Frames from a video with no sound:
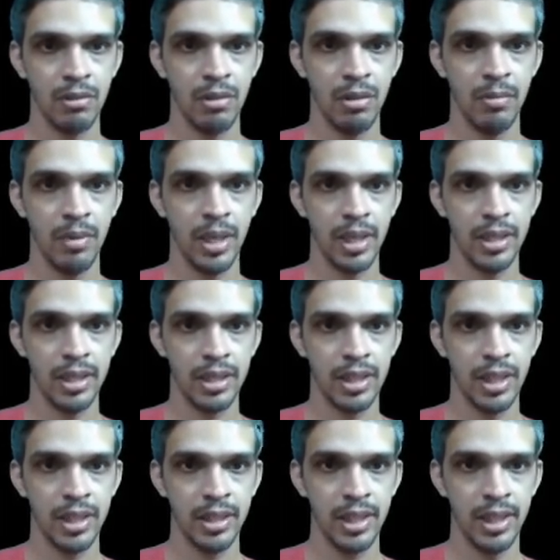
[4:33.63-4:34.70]
So we will be
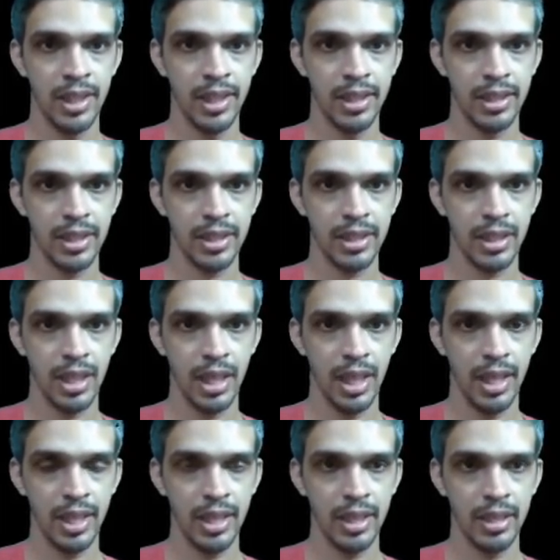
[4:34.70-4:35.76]
adjusting the indices,
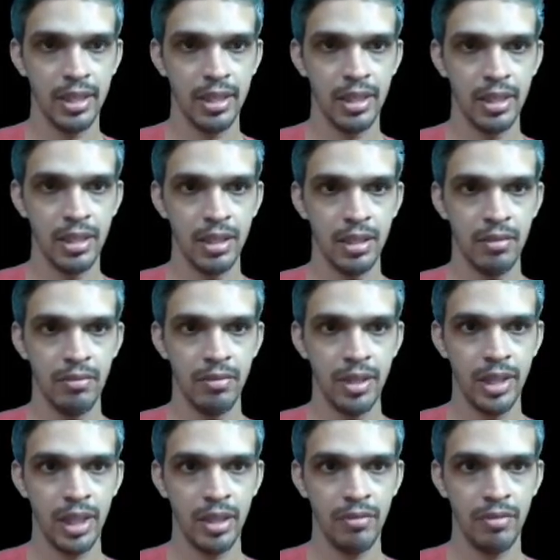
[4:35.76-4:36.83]
like
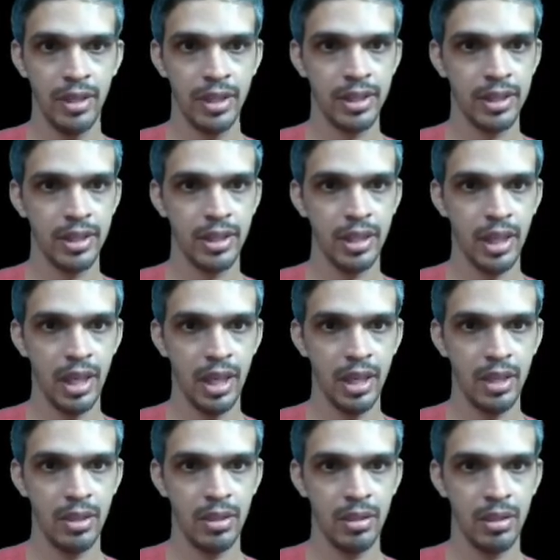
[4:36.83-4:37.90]
we can fix
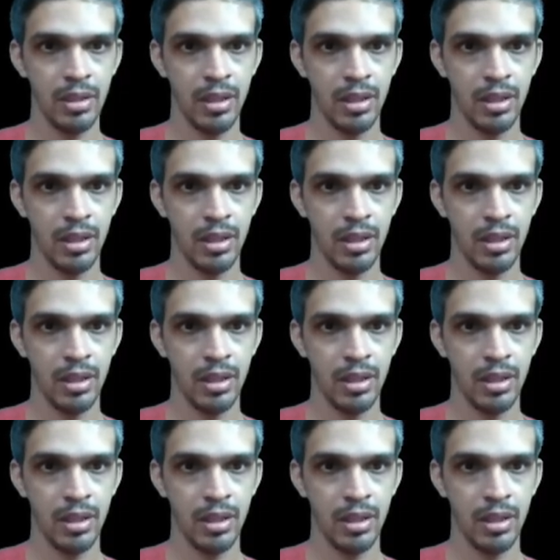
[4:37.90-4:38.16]
L